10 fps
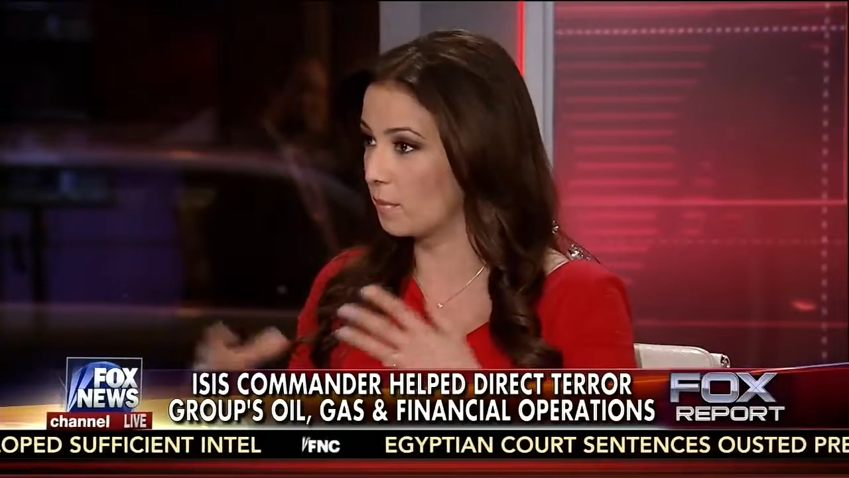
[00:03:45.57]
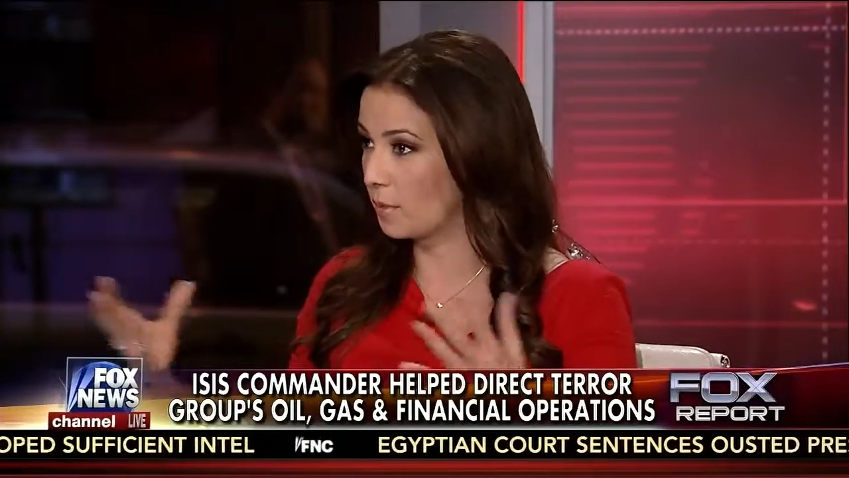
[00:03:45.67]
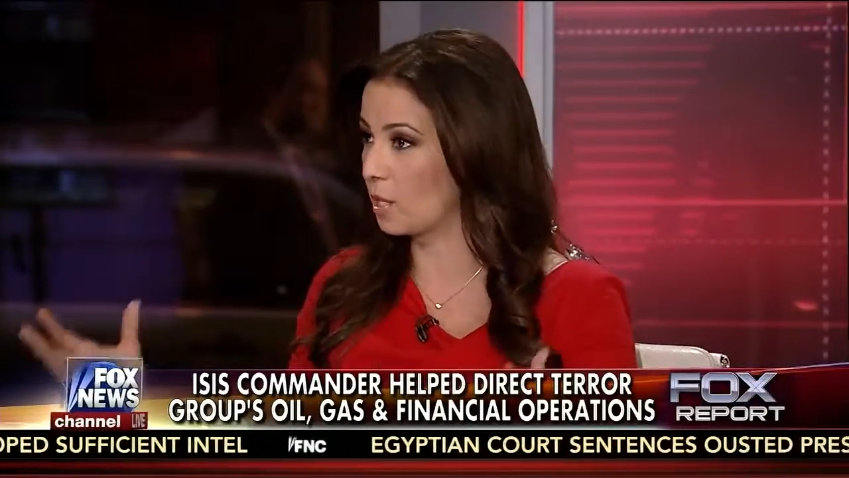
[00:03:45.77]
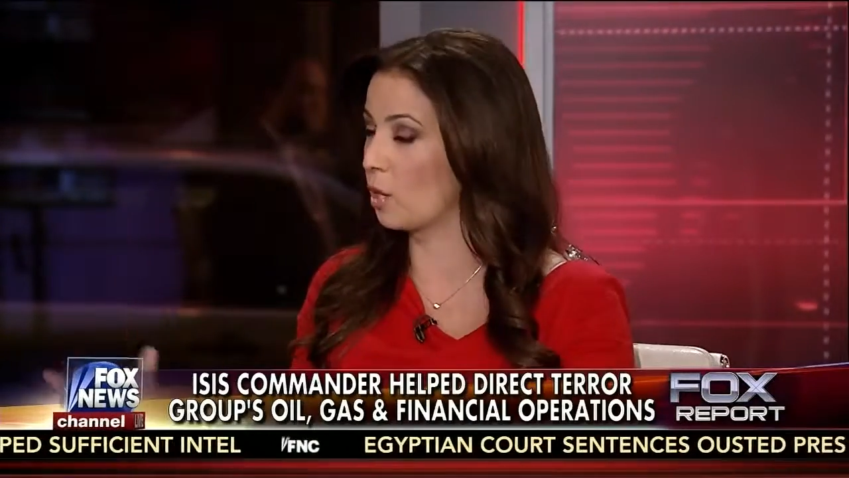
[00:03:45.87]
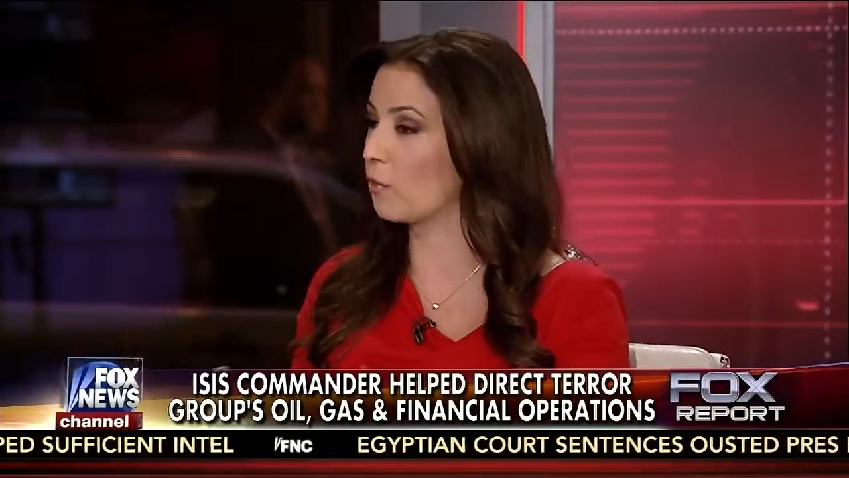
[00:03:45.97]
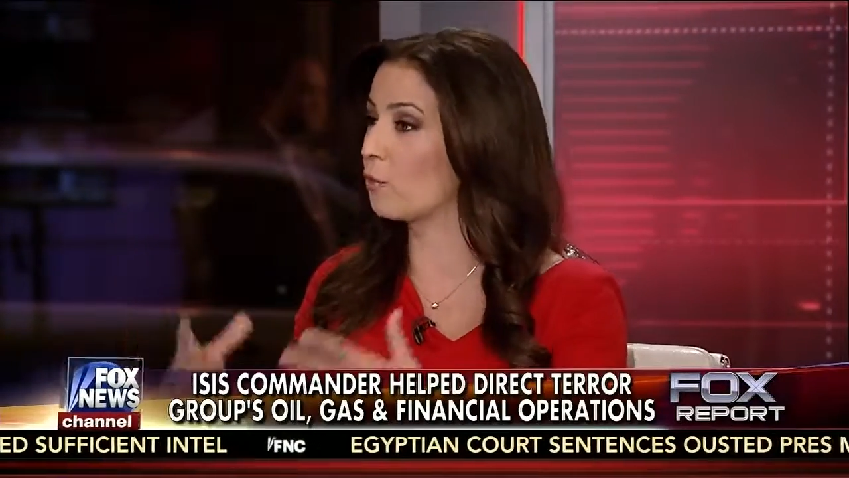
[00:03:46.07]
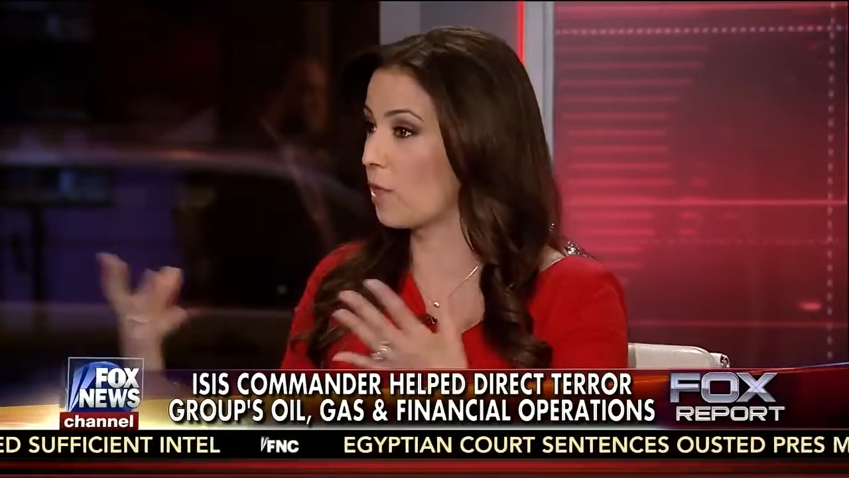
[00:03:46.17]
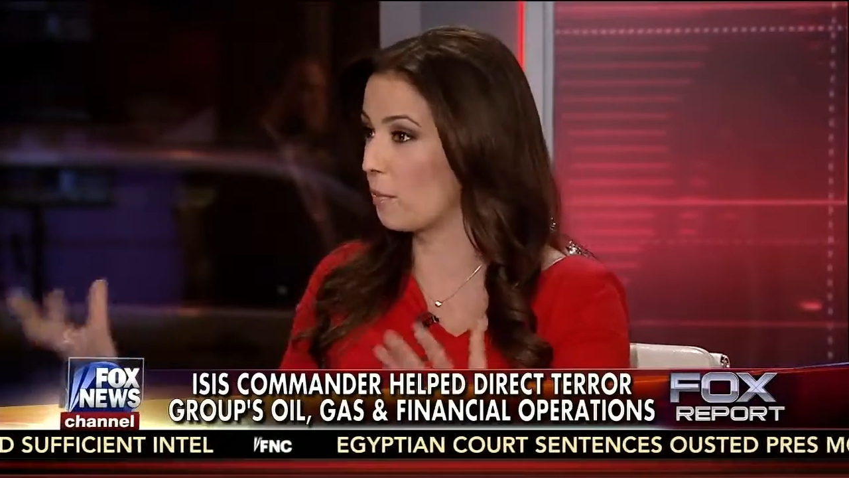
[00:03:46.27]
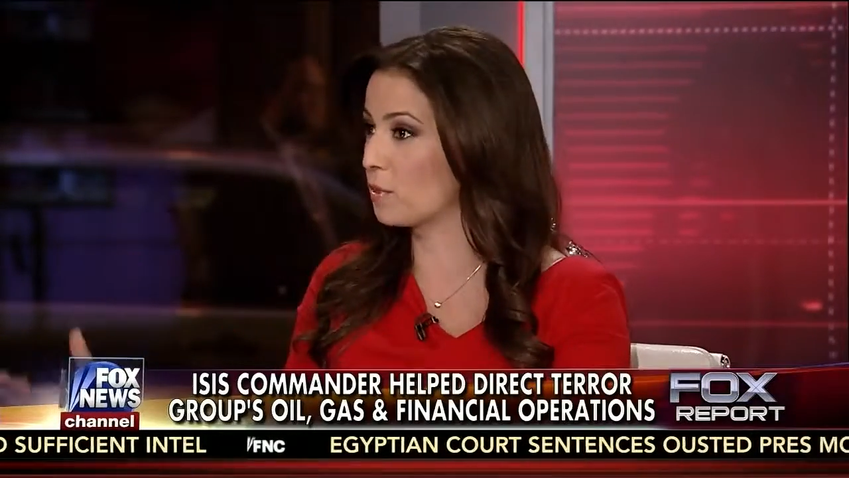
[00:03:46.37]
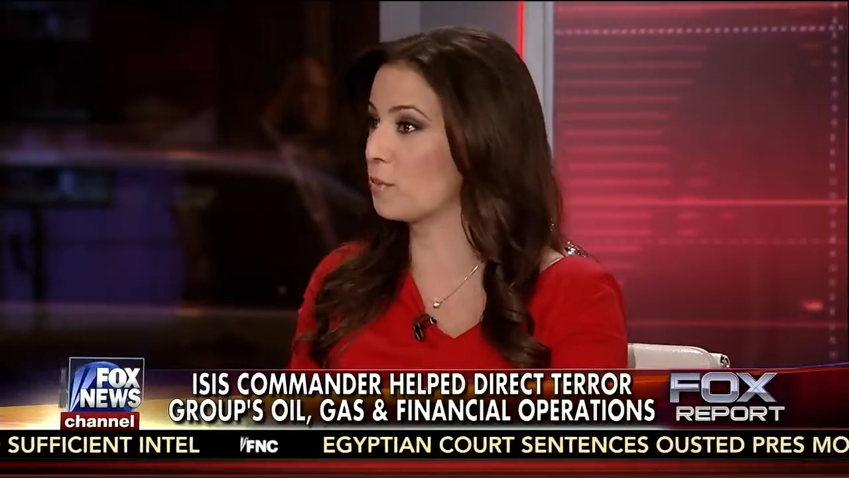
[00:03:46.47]
you know, for
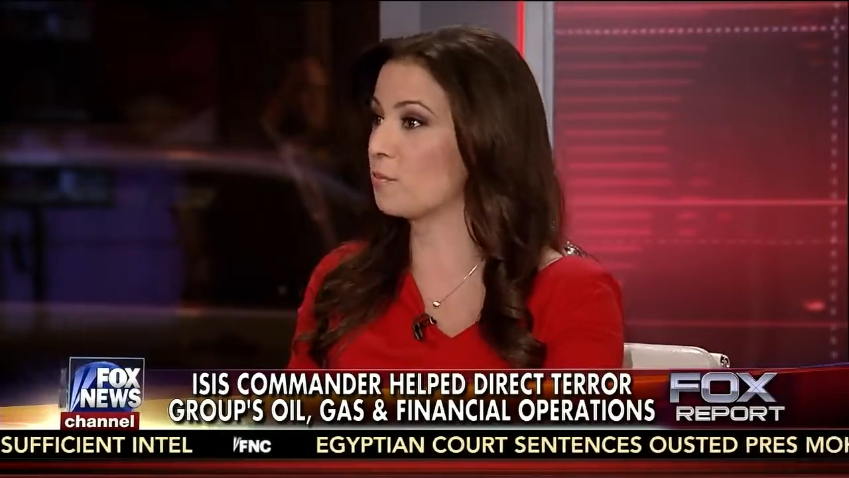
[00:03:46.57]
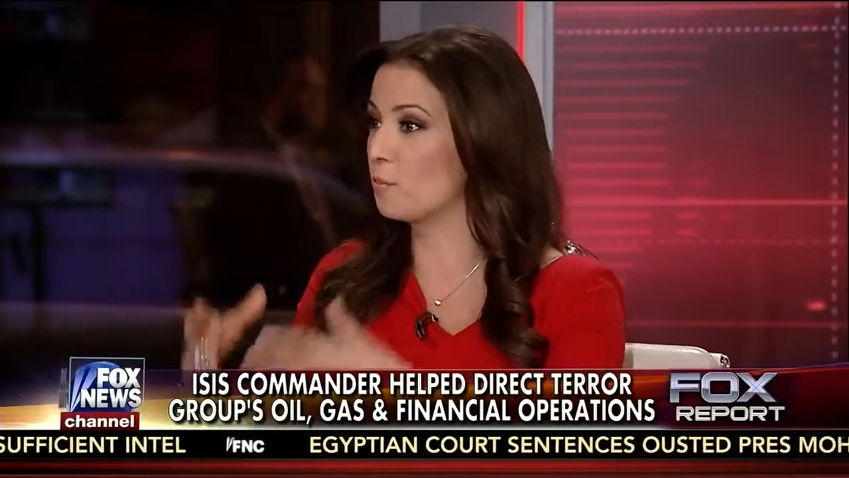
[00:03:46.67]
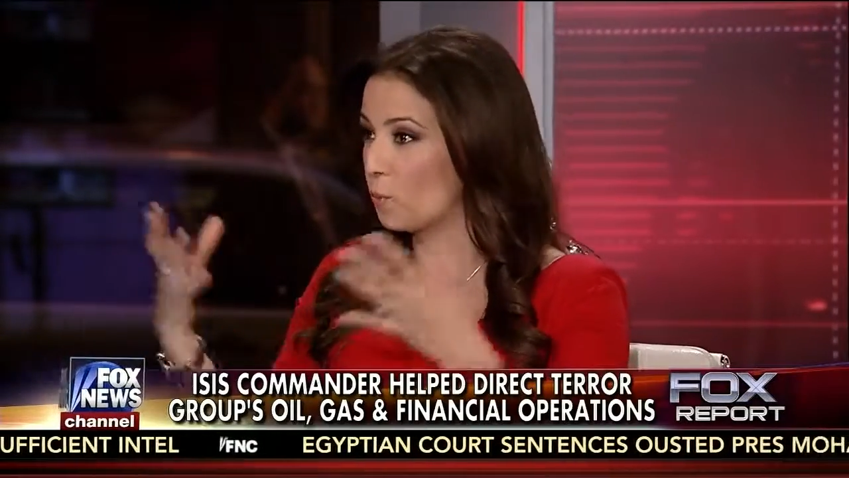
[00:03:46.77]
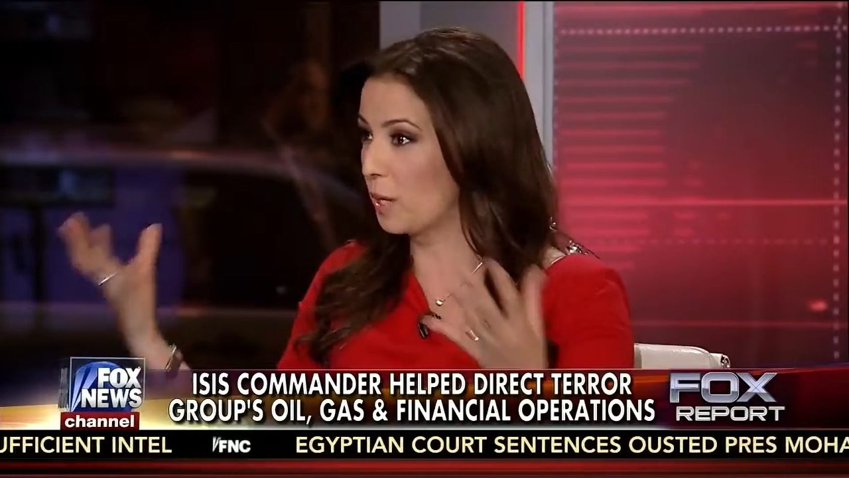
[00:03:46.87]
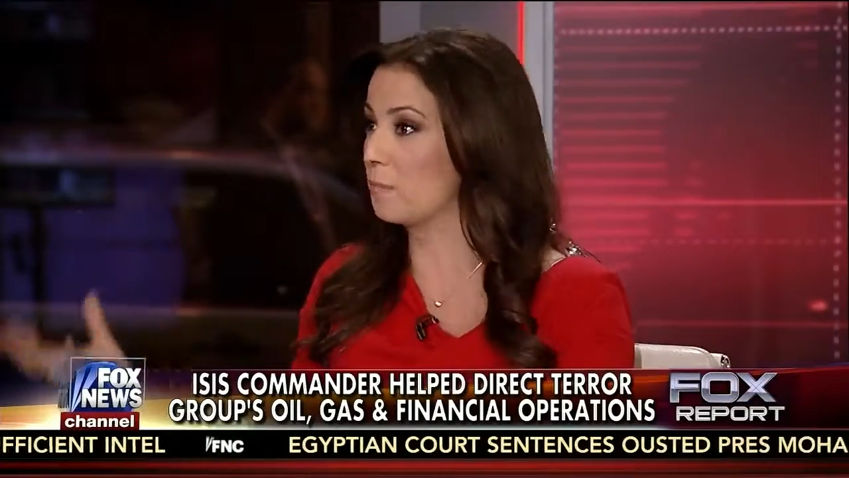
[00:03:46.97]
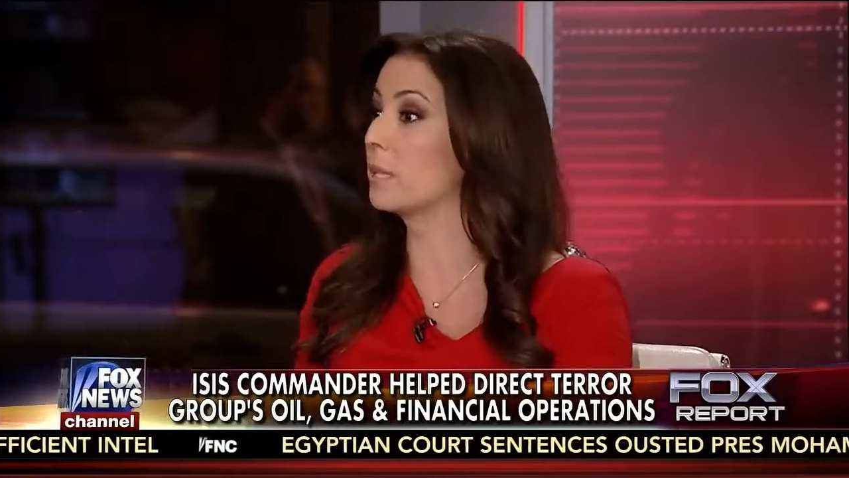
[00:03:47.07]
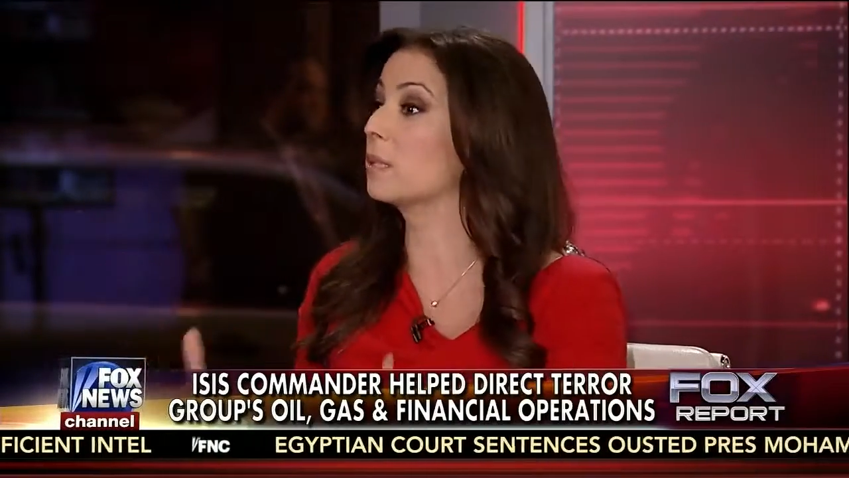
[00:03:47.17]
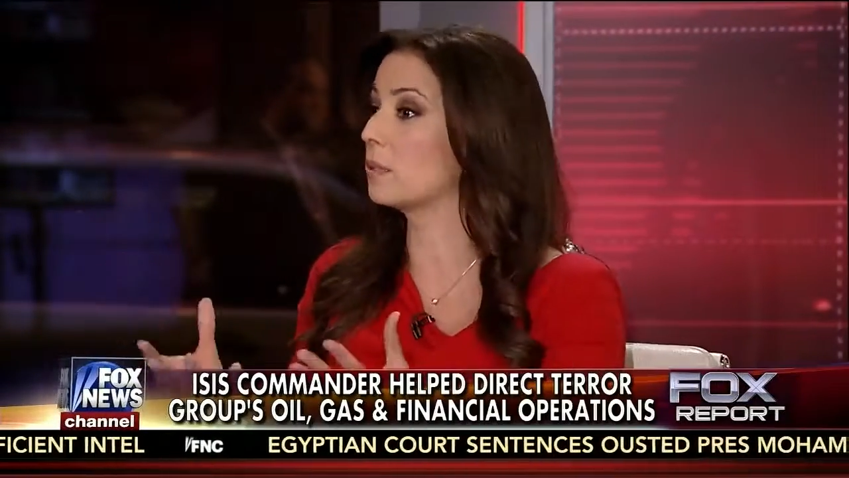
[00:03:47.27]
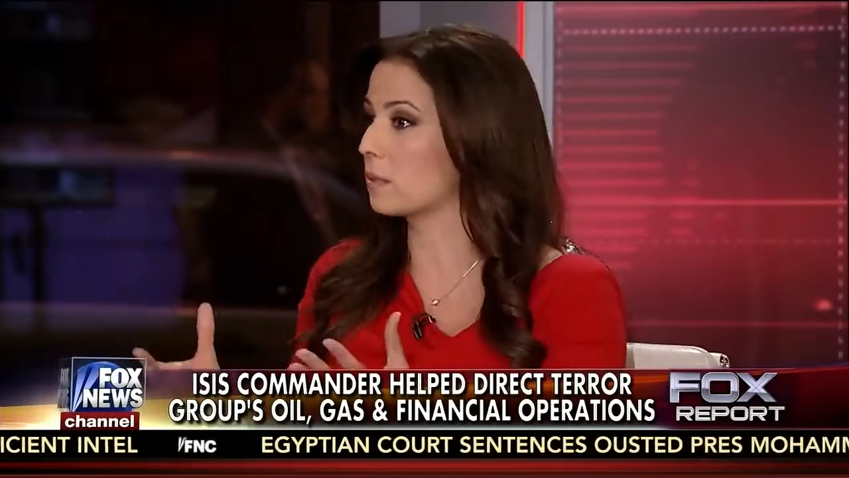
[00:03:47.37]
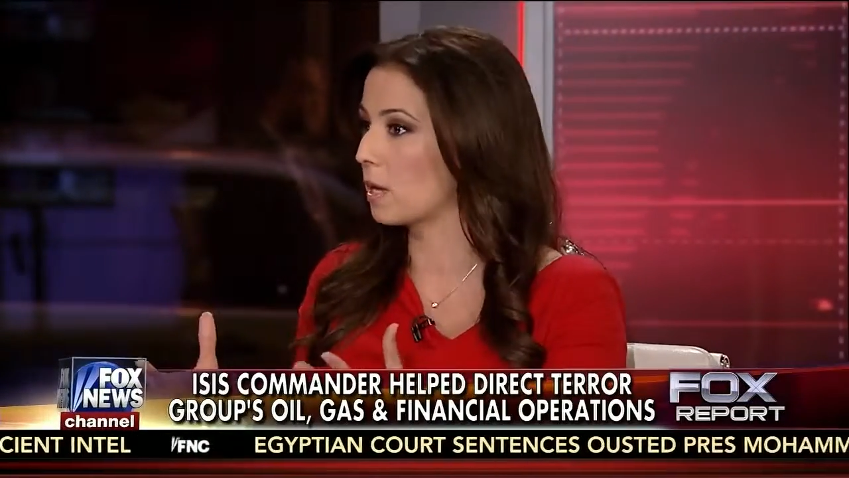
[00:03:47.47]
them to
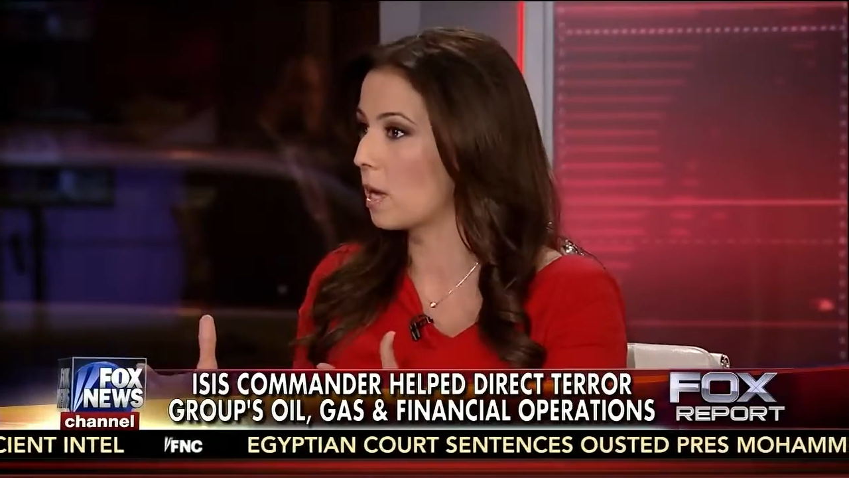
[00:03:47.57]
rebuild.